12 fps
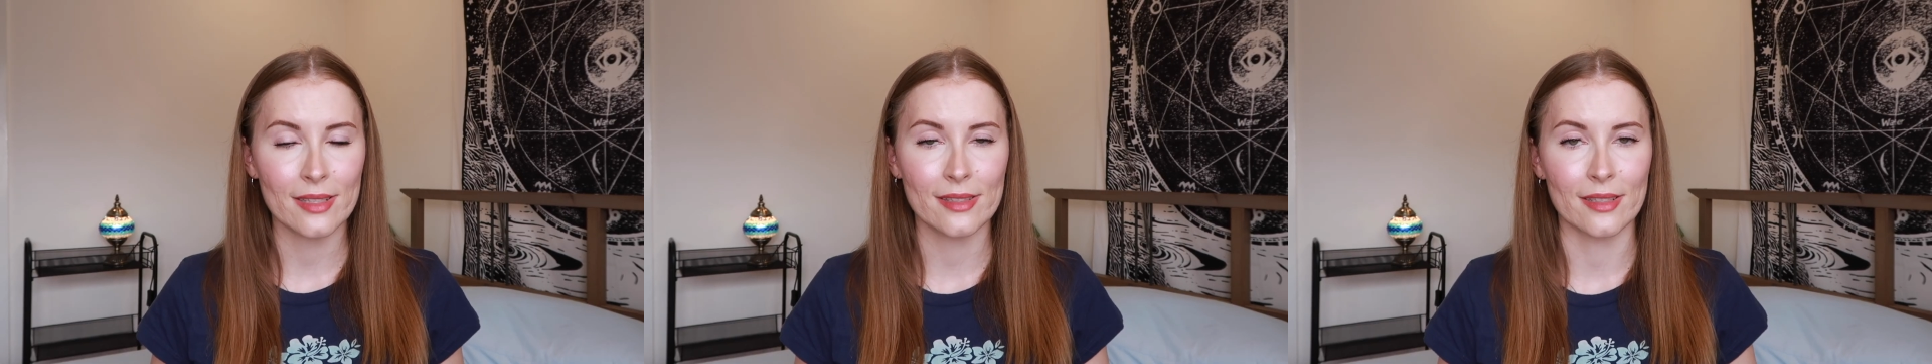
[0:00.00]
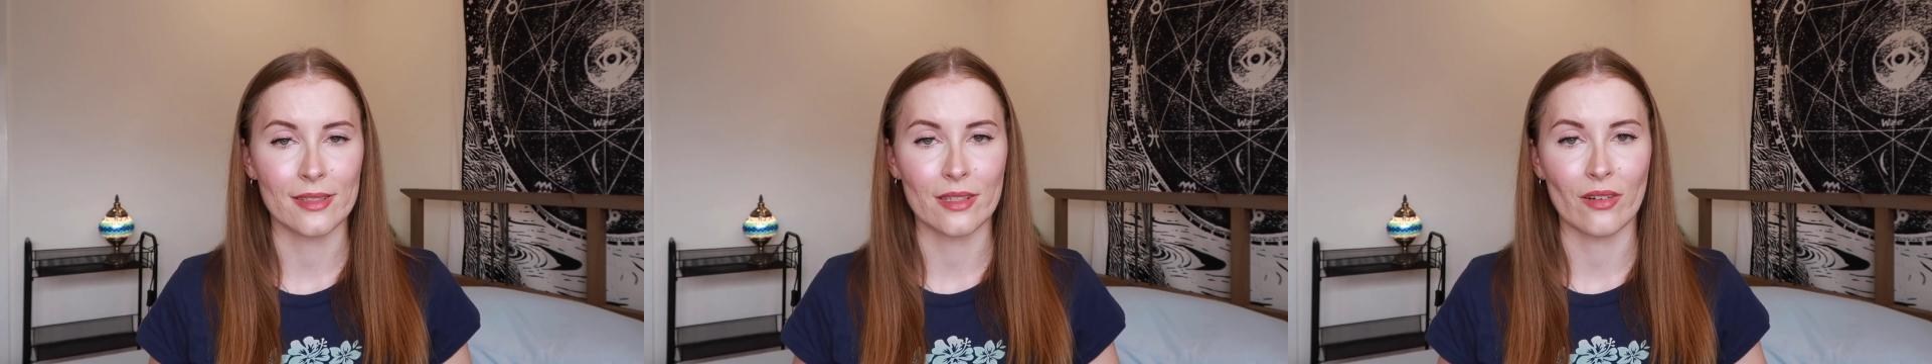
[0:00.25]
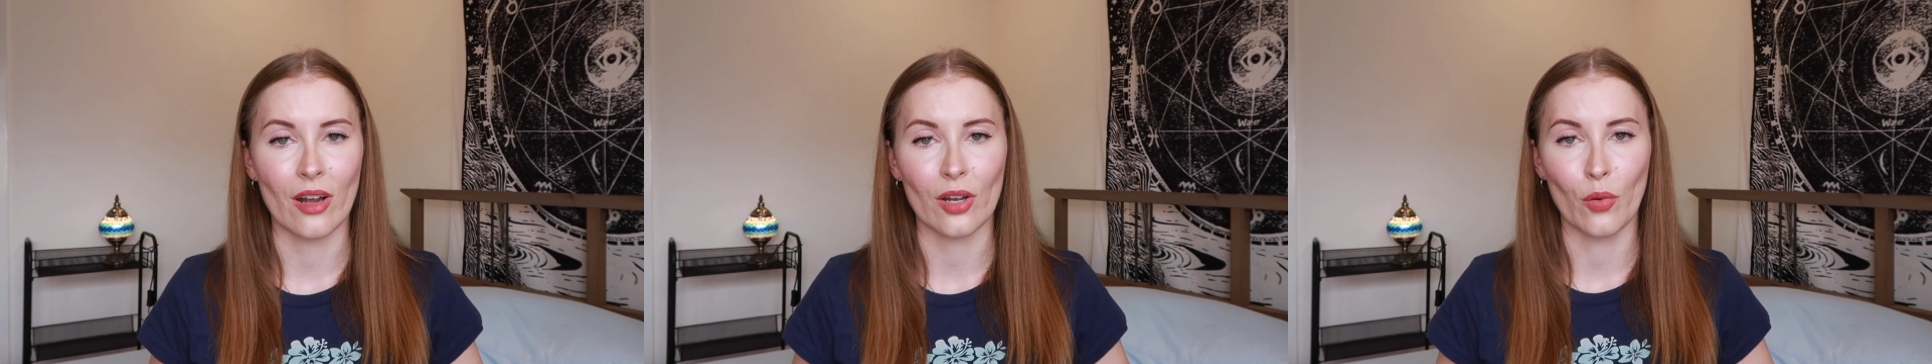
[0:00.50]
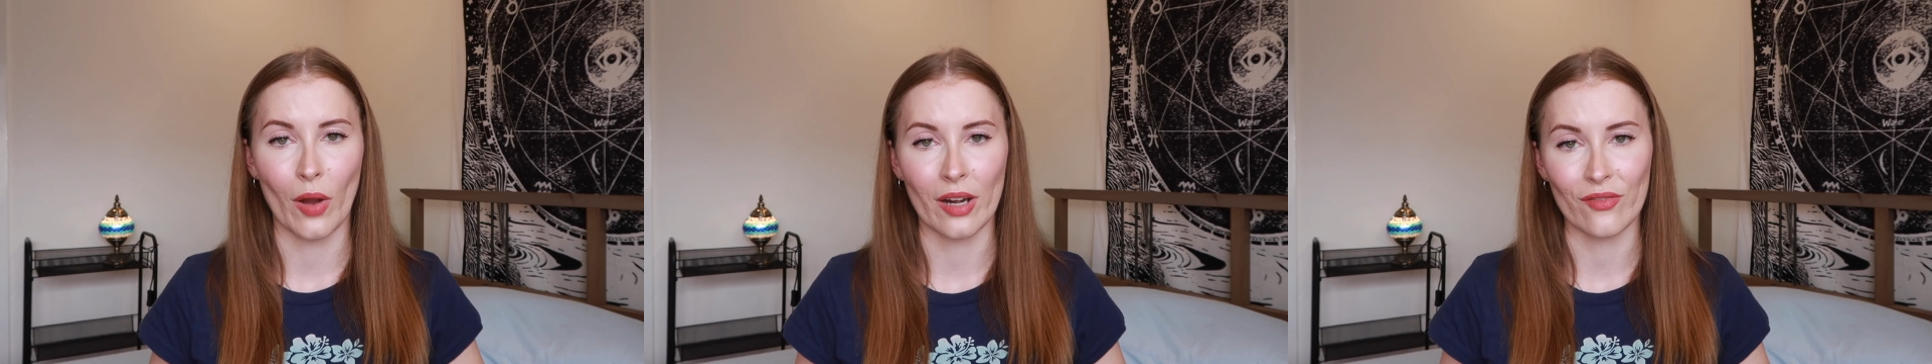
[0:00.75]
since there are
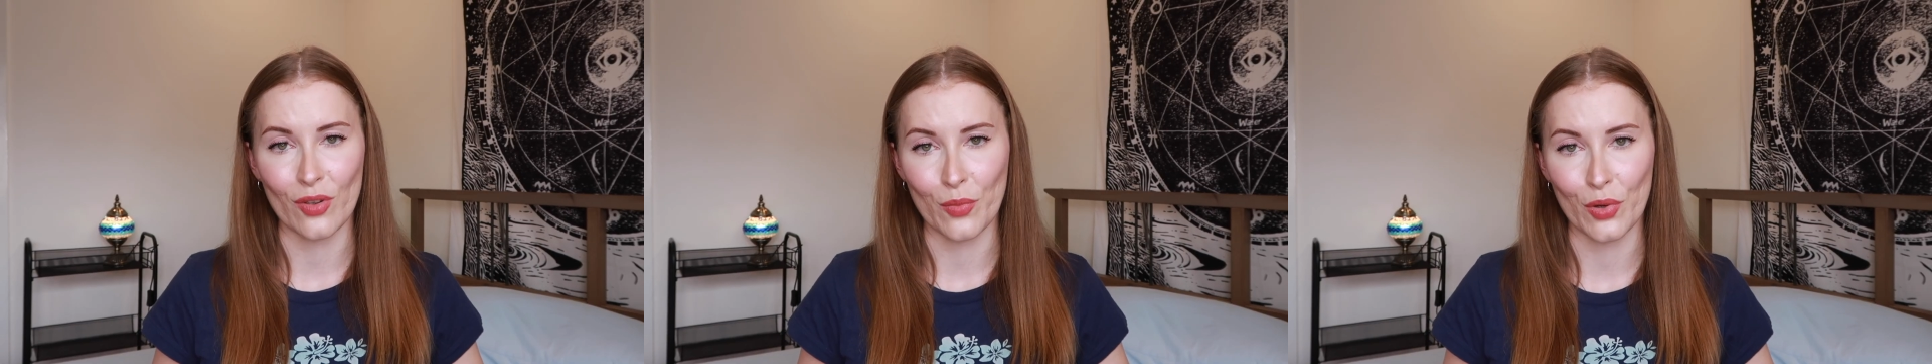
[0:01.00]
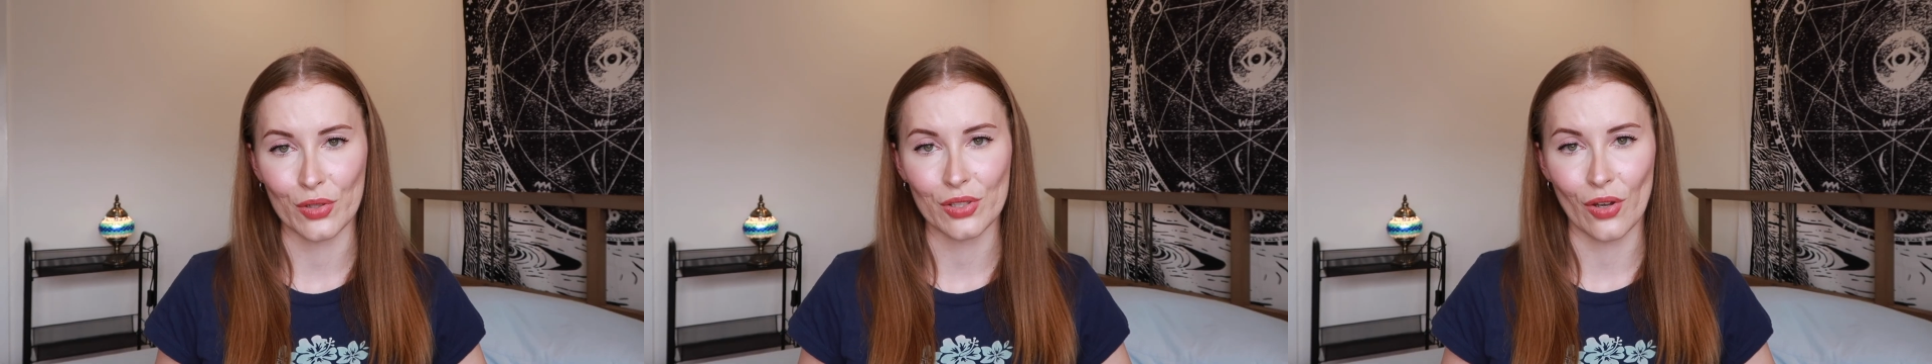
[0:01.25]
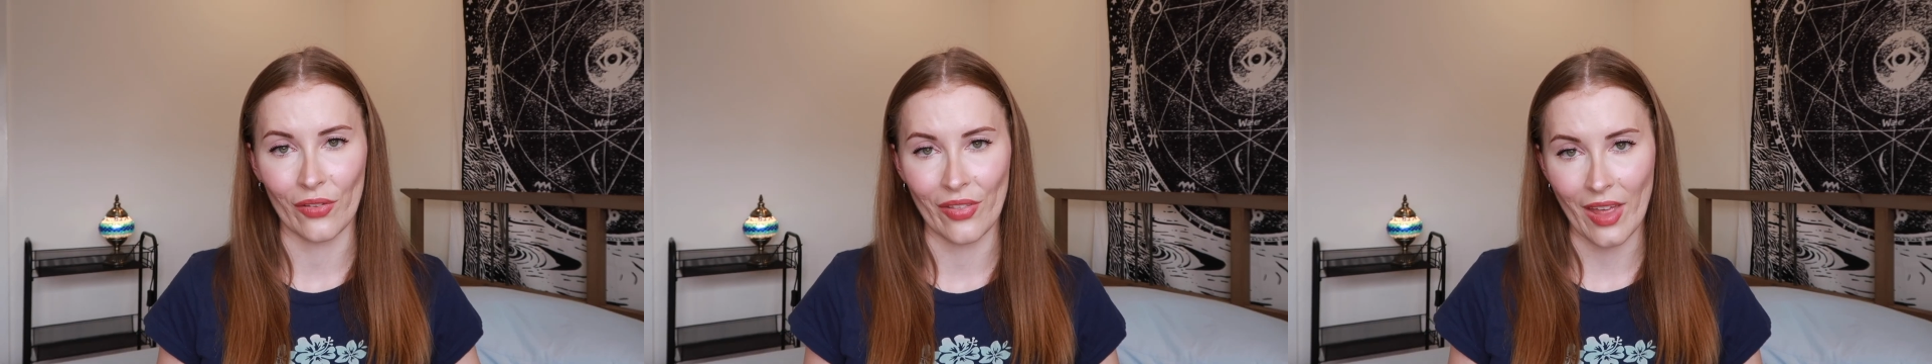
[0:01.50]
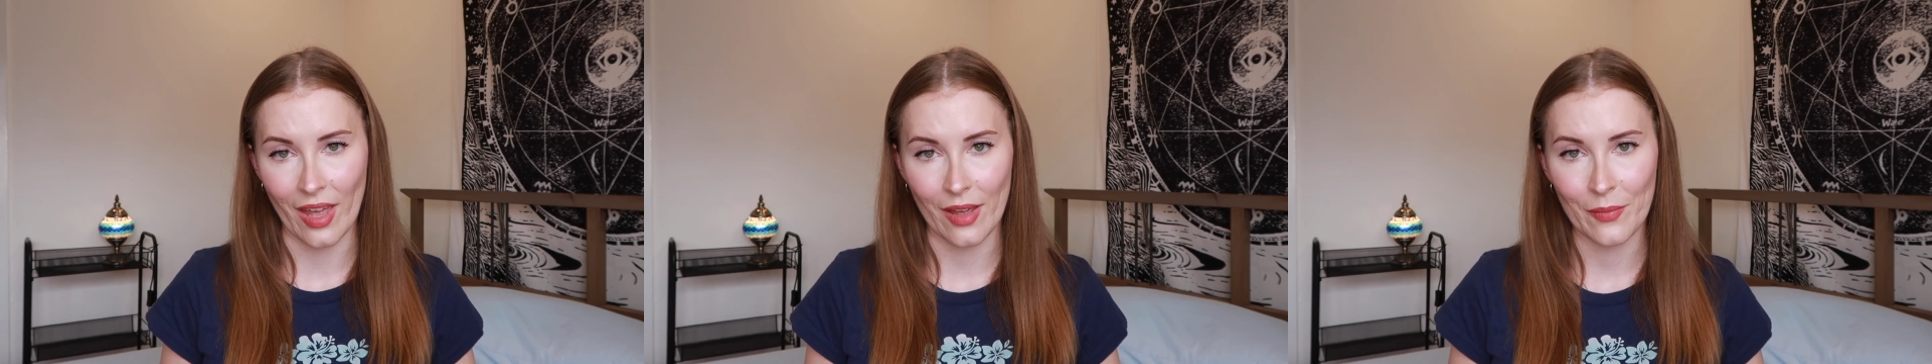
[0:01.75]
quite a few books on
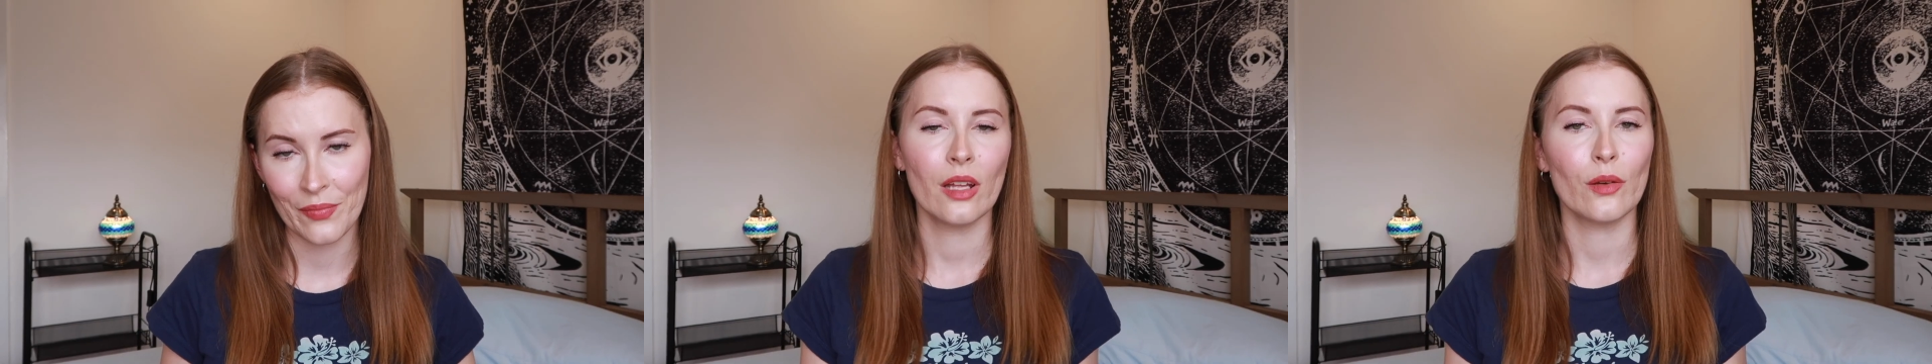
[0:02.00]
there.